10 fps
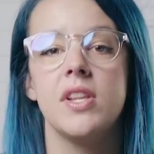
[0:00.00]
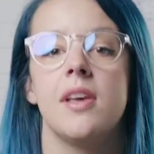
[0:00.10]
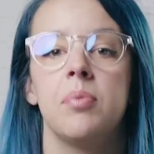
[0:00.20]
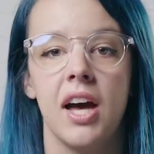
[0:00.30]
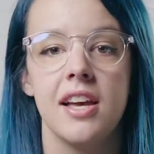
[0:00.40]

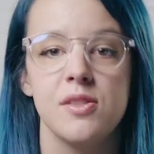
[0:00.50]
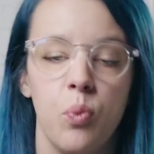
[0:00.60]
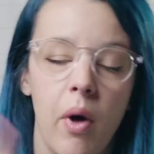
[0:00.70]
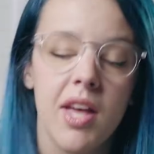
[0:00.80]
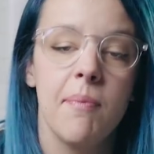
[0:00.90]
What's up
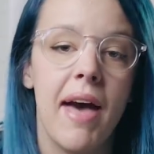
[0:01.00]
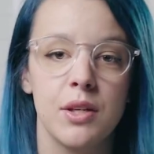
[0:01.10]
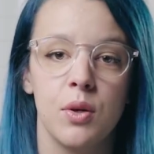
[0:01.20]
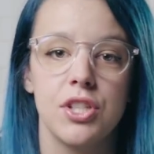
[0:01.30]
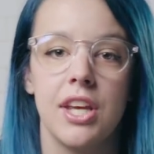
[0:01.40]
guys? Welcome
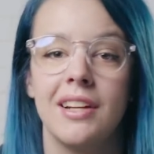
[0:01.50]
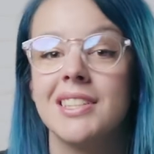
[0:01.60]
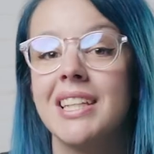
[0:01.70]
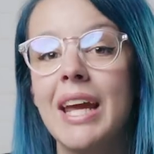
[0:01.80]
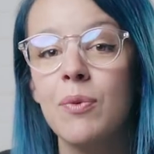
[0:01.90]
back to our
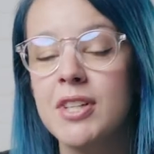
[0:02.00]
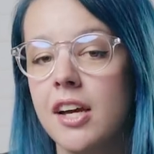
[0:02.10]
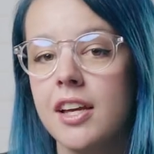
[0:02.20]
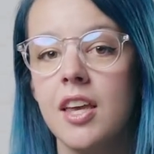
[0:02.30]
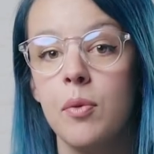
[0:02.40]
channel. Today we're
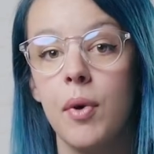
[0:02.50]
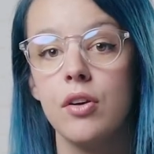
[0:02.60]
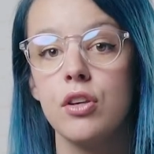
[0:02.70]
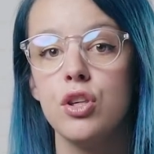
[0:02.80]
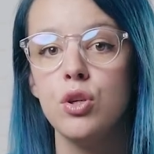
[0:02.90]
talking
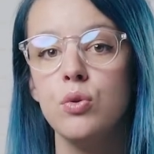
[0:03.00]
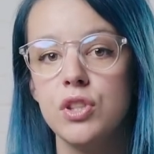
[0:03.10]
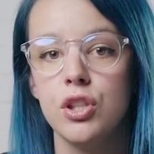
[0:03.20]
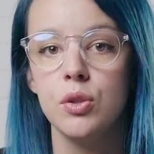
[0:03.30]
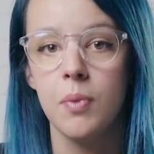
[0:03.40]
about
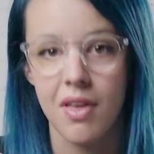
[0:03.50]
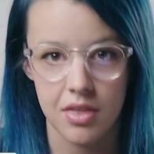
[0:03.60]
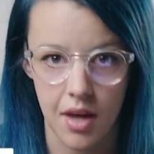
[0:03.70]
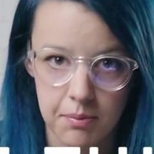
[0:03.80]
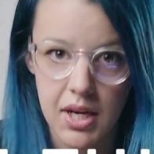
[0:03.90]
YouTube
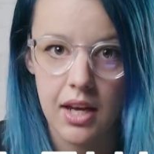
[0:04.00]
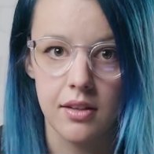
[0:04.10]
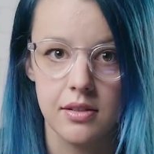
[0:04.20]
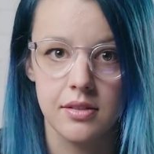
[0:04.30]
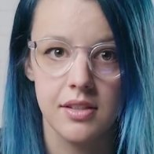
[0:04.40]

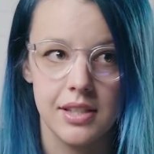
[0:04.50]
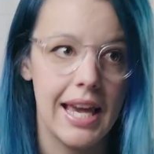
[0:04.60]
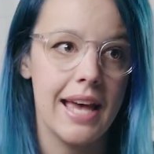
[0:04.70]
thumbnails.